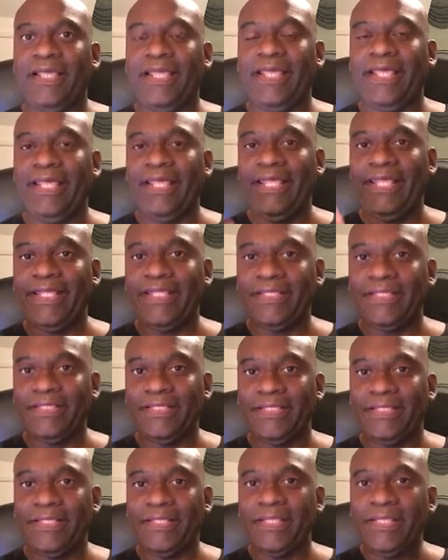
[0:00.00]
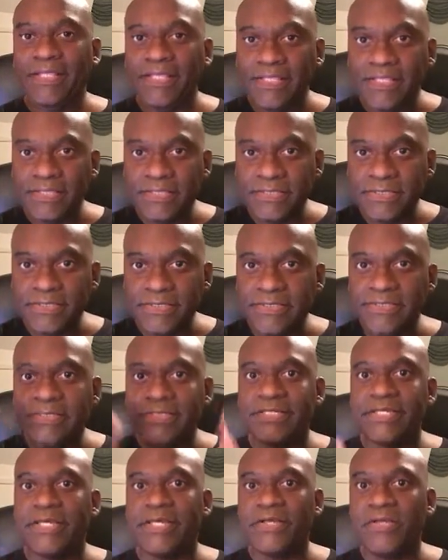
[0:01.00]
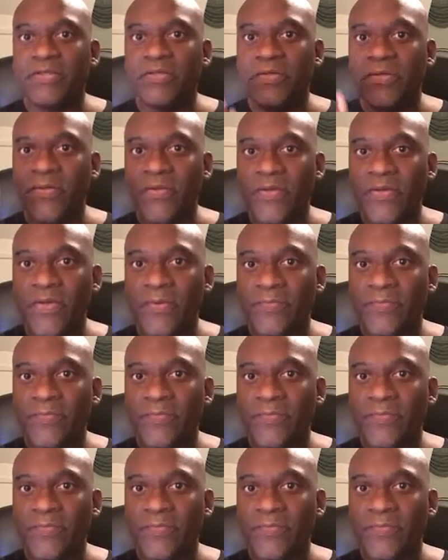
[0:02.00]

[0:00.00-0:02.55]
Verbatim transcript: and tell